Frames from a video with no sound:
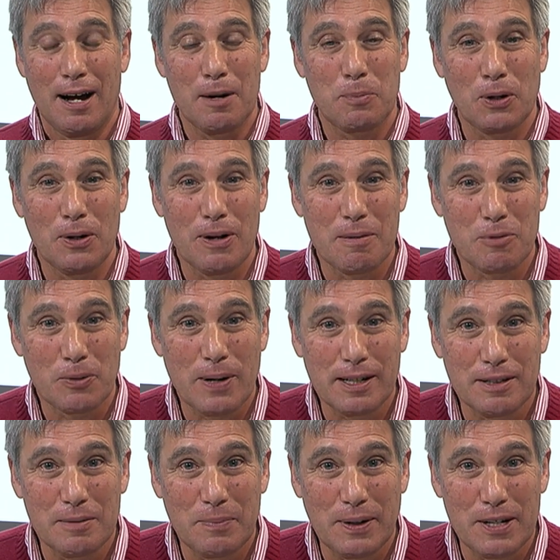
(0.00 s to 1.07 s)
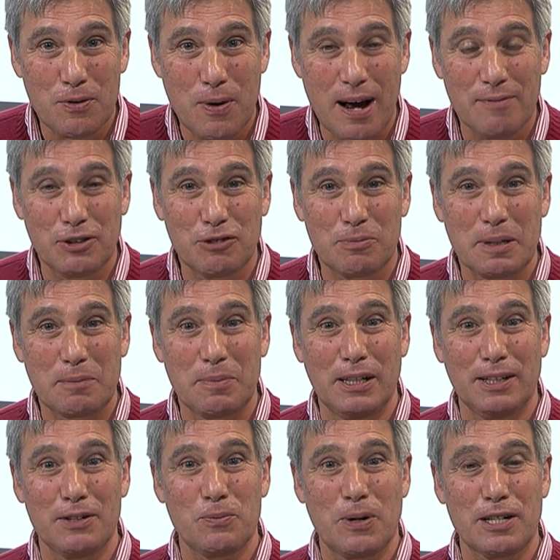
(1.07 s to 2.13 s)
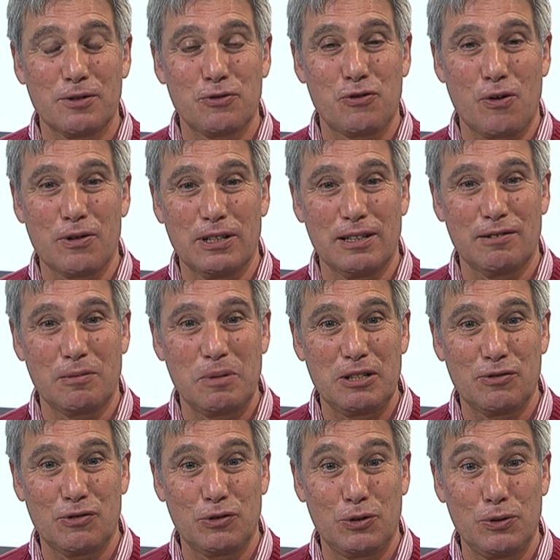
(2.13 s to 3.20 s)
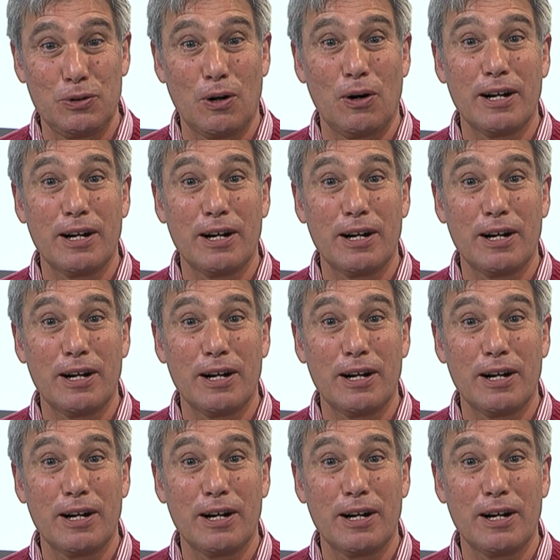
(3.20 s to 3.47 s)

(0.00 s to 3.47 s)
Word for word: Our program directed by Travis McMillan, Reynolds Journalism Institute.